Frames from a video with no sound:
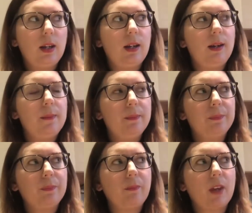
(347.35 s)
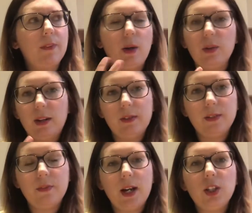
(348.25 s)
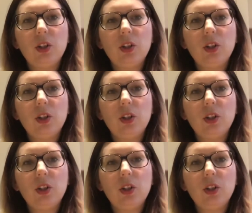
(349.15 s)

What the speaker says: And that will get rid of that.